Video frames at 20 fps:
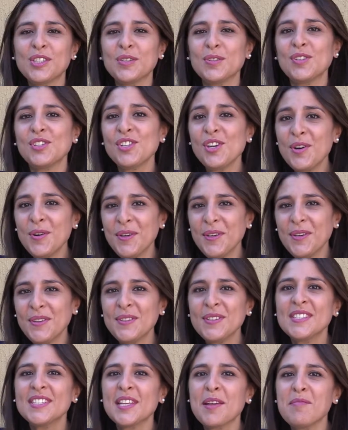To show
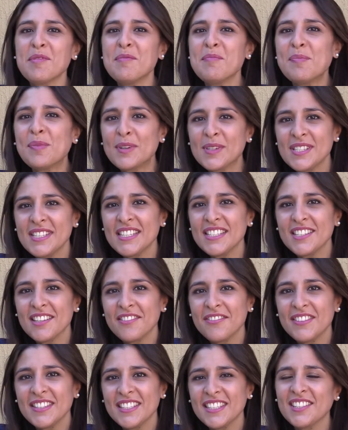you some important
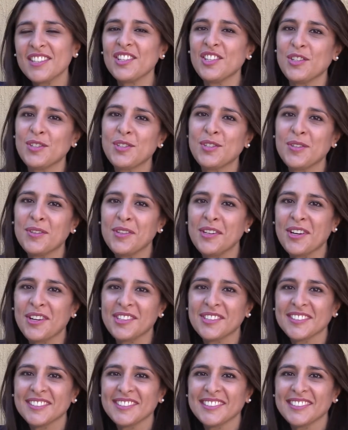offices you should know.